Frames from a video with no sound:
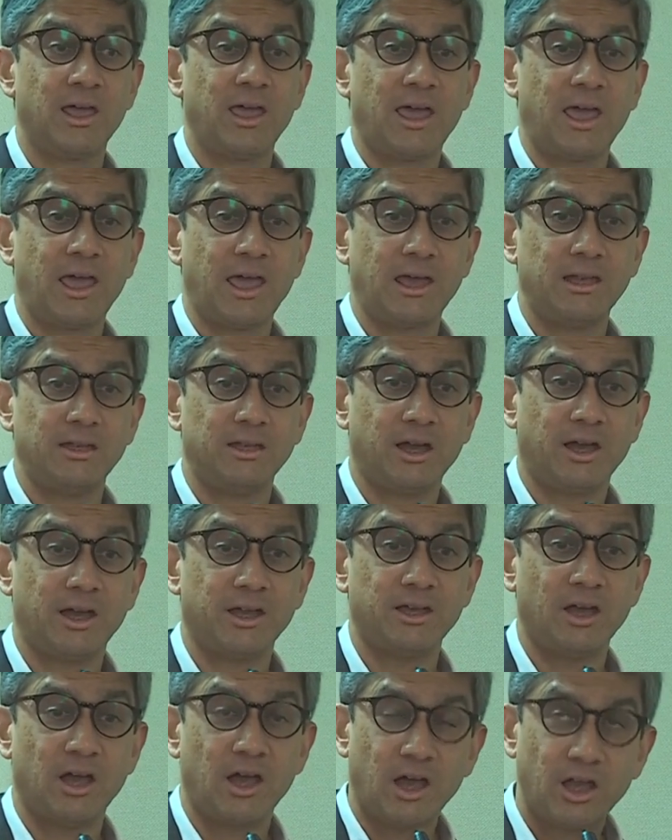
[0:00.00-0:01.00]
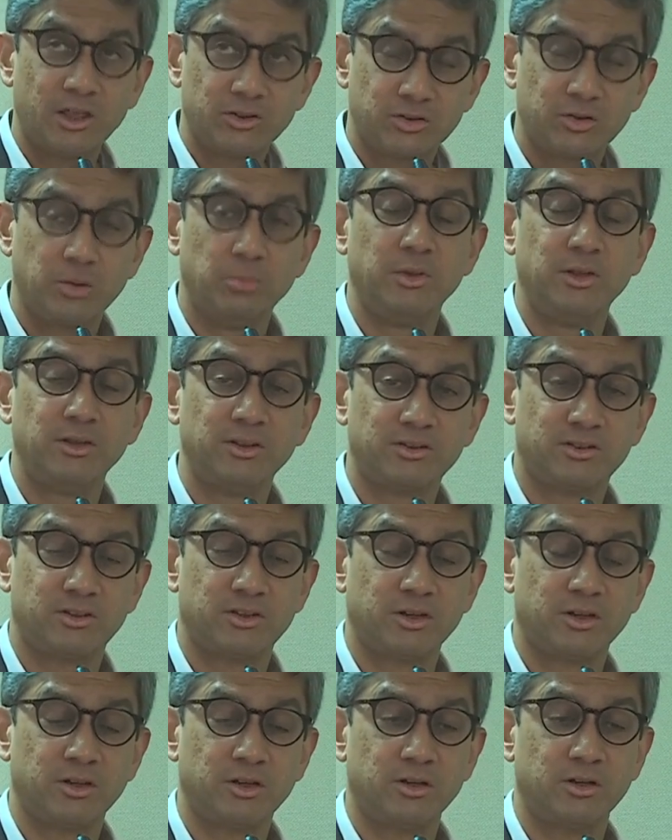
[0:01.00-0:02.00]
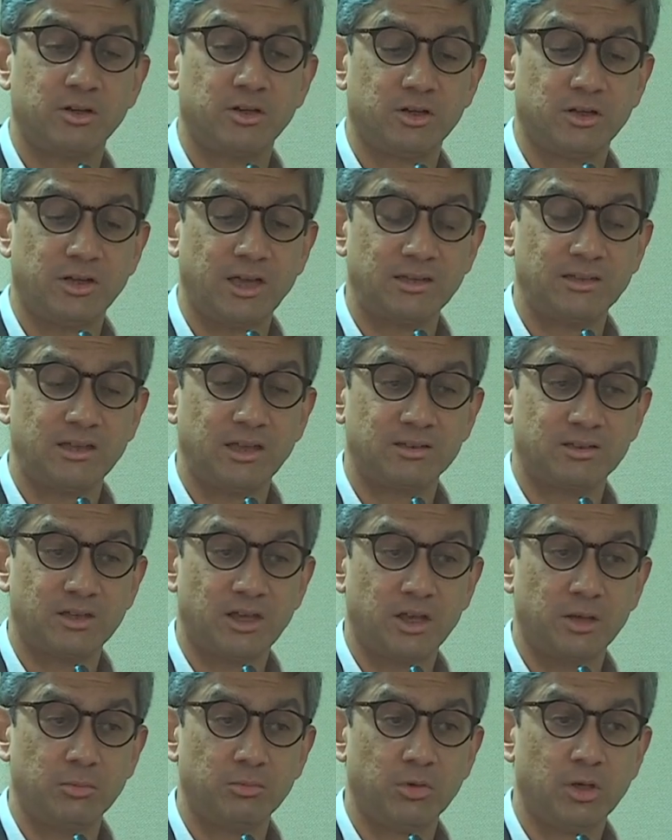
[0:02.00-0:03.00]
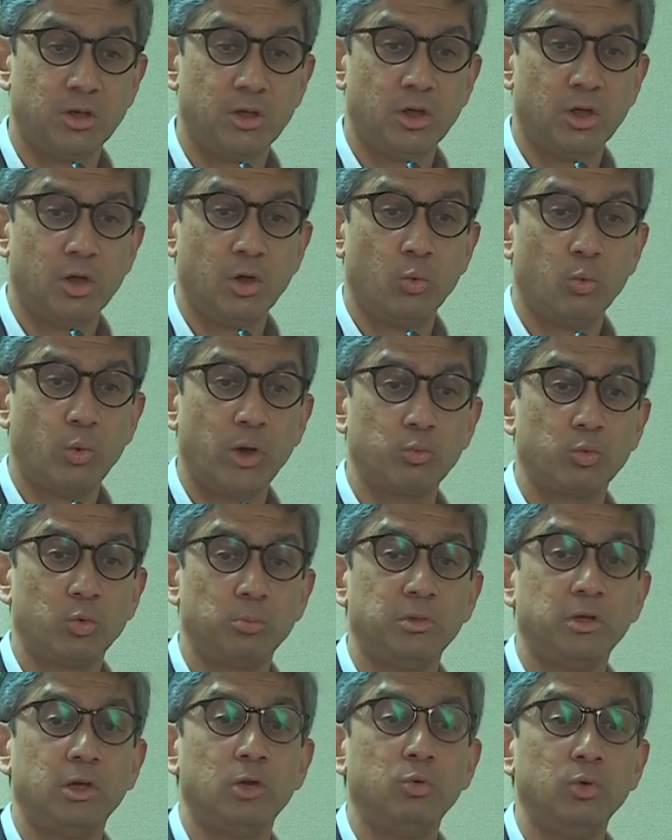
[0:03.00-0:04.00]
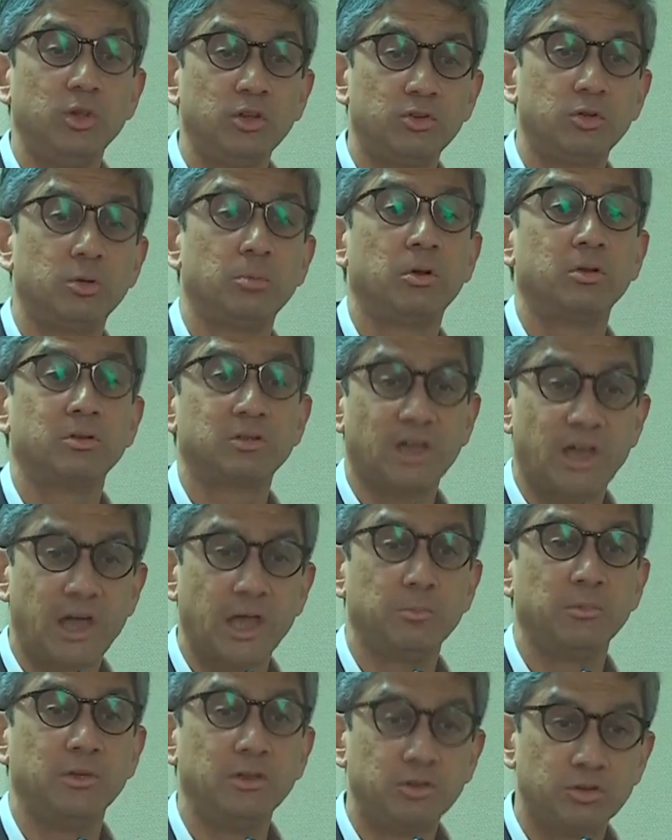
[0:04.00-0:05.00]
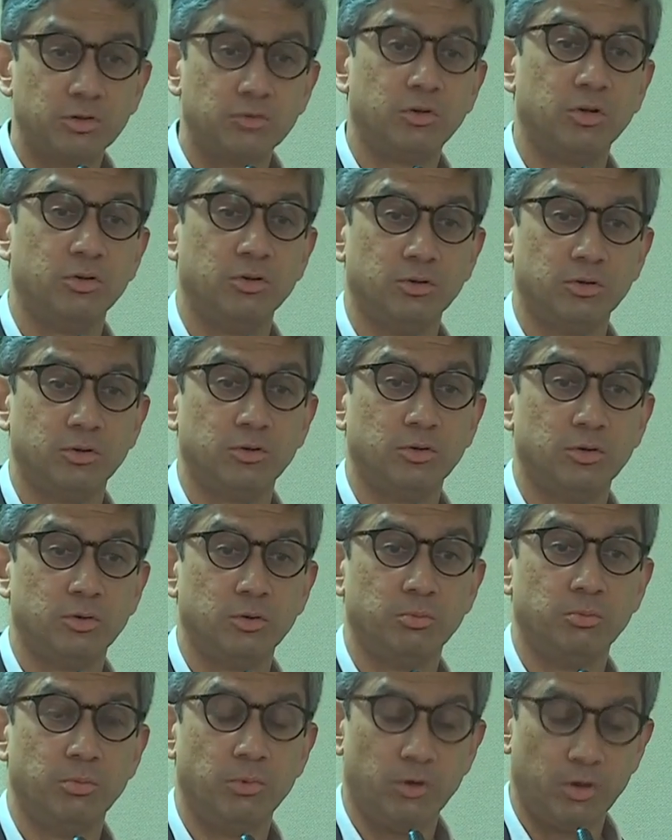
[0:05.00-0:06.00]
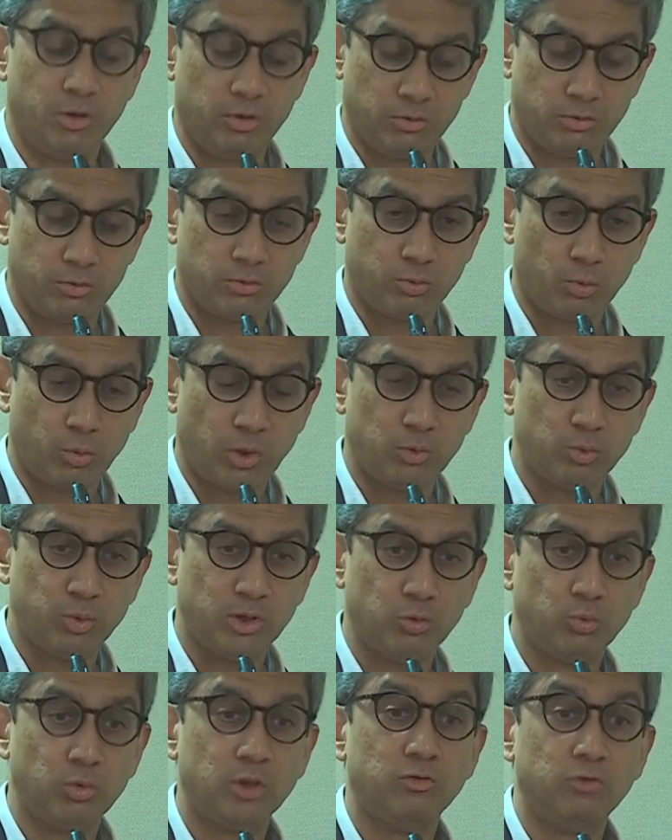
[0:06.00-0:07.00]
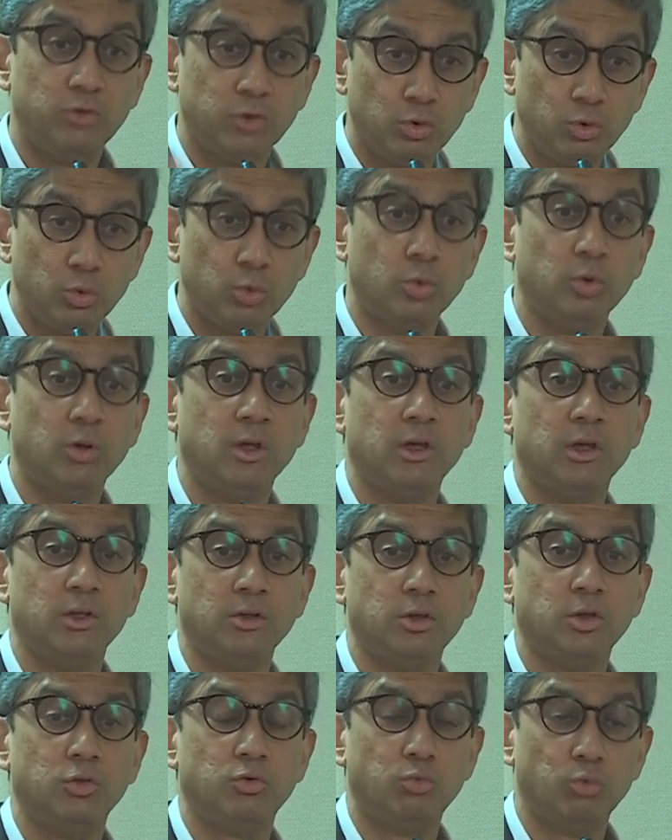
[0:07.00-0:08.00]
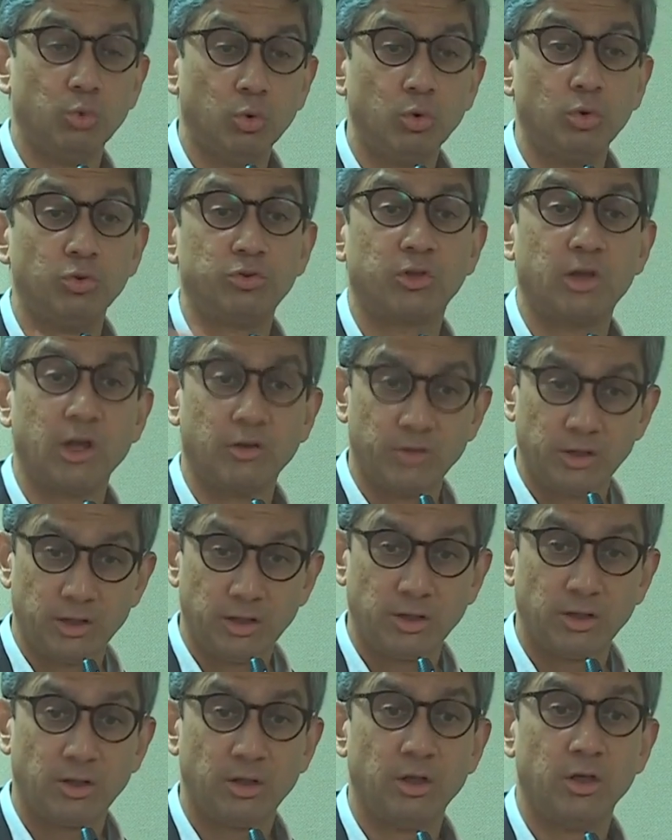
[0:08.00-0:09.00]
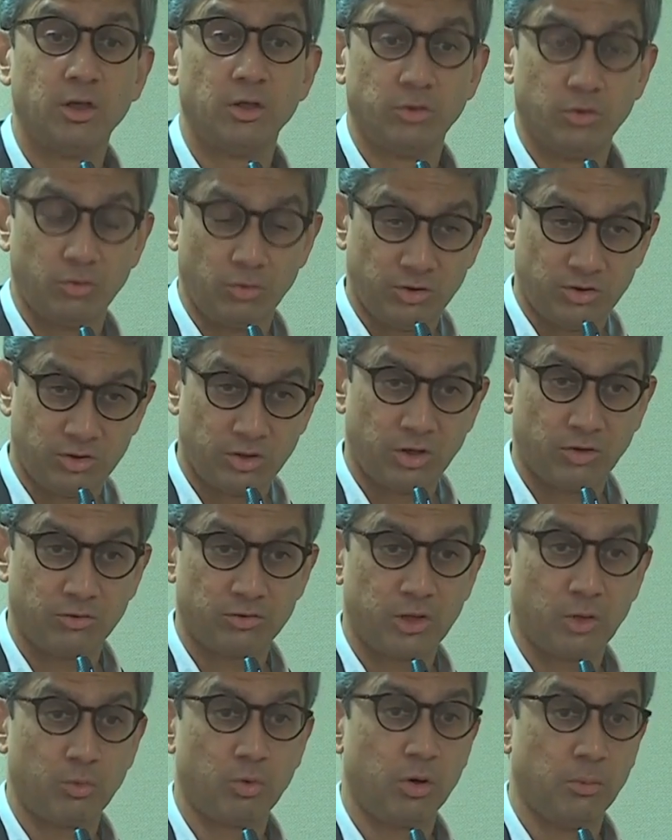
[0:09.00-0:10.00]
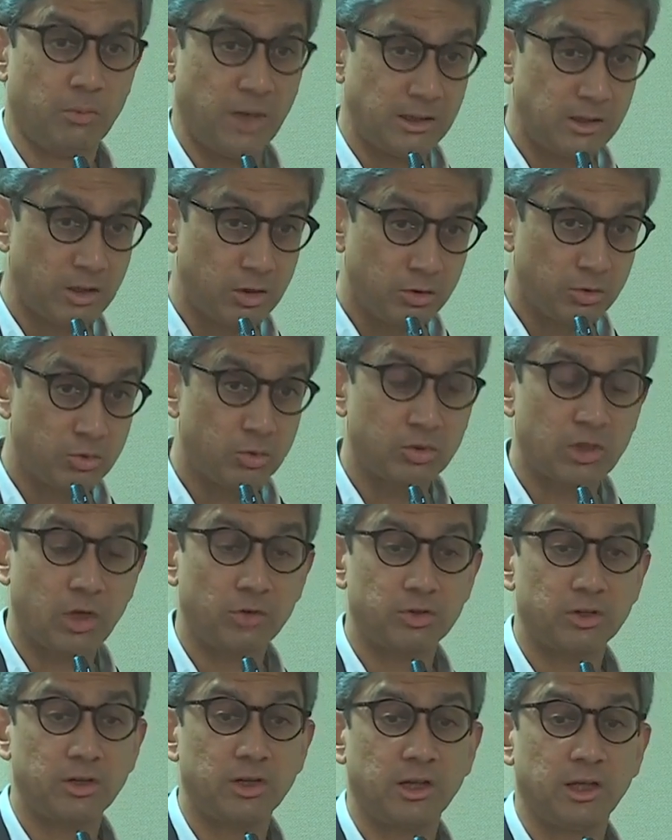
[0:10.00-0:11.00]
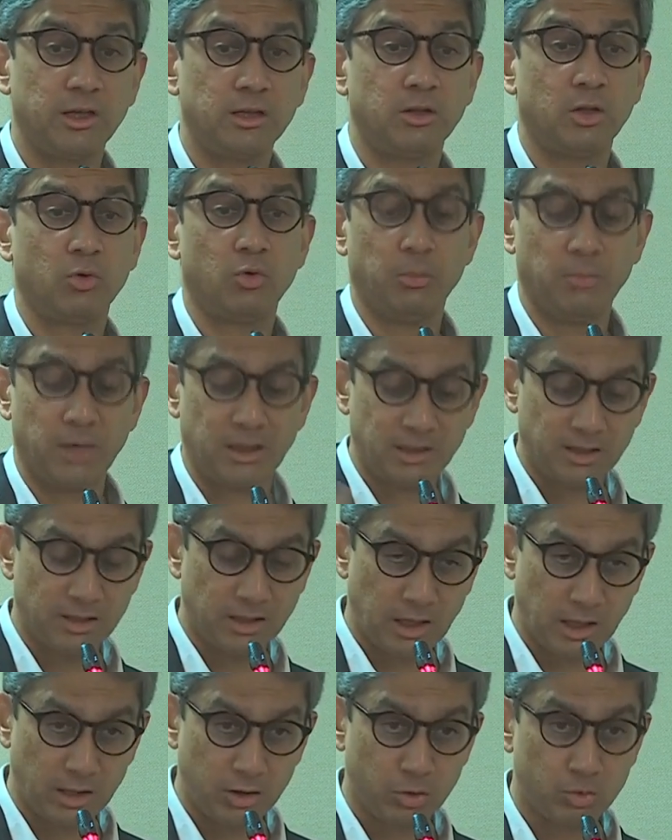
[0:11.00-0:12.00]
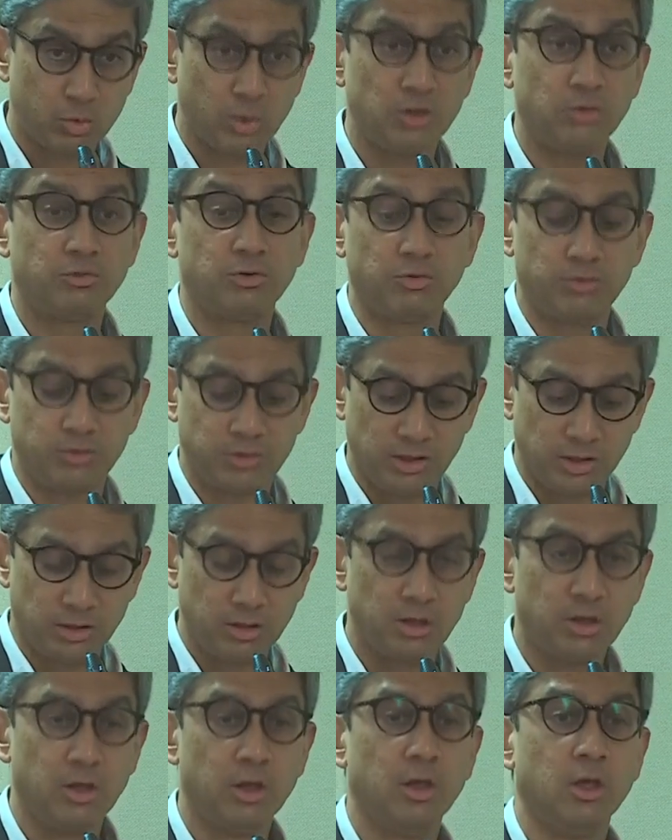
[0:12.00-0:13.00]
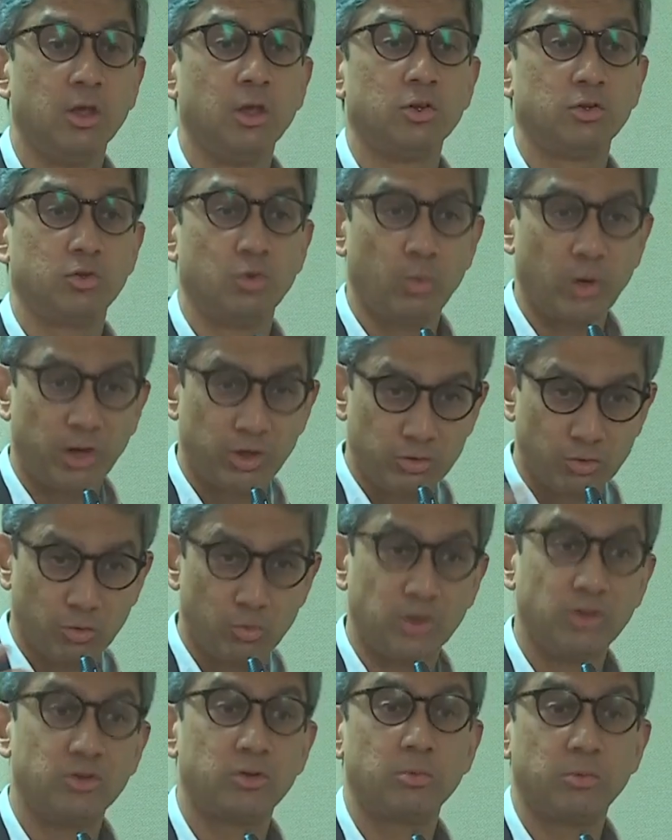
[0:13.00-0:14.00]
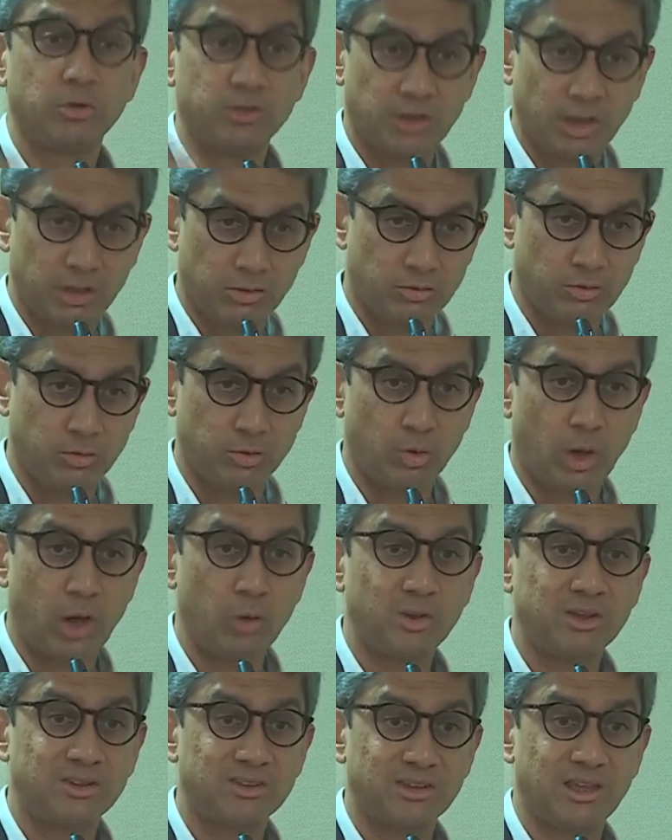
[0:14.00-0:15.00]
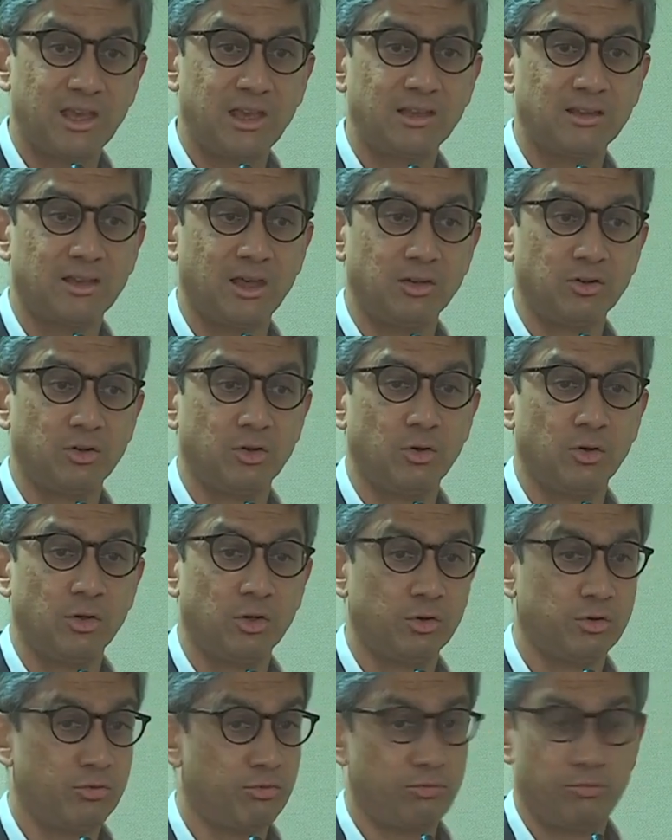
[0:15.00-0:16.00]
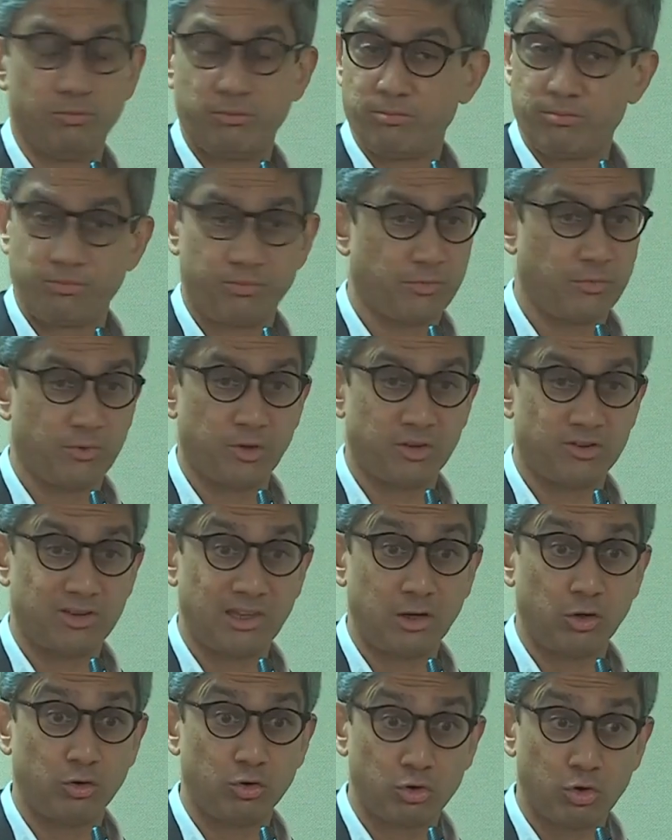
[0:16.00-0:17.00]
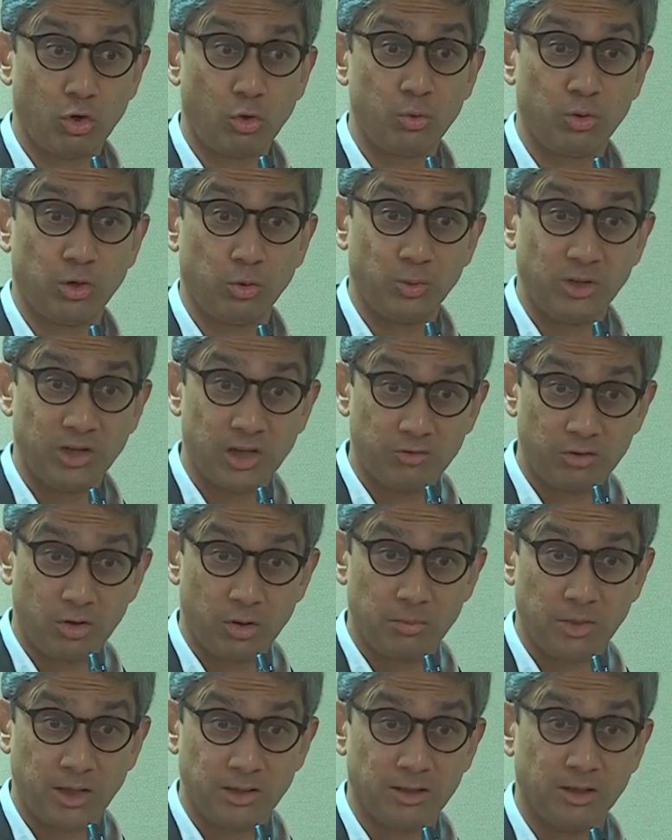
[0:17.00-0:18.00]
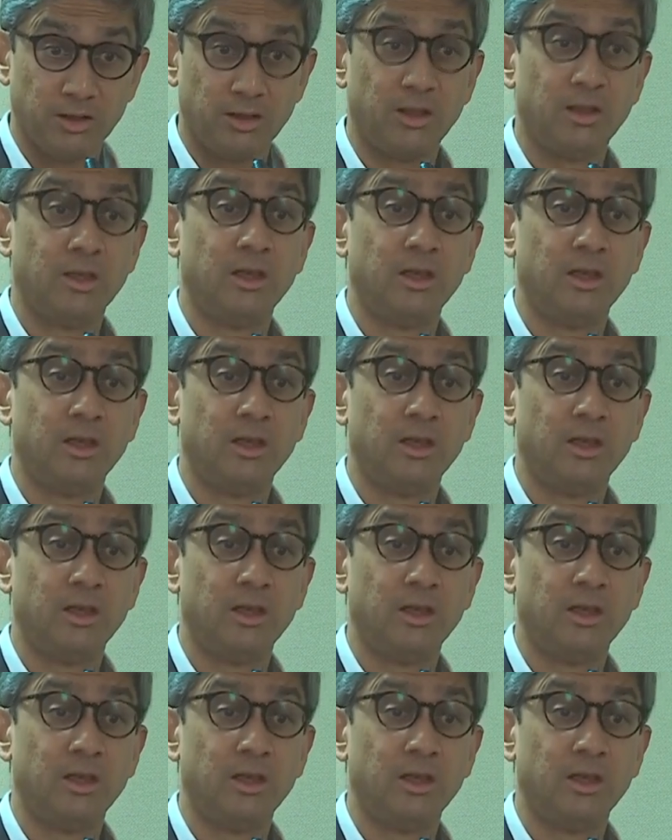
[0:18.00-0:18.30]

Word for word: and I asked the Minister uh, at that time what would be a reasonable time interval, you know, uh, when we review these rules governing the reserves? They were amended in 2008. They were amended again in 2015. So what is a reasonable time interval? Are we saying that, you know, it is set in stone and we never amend it?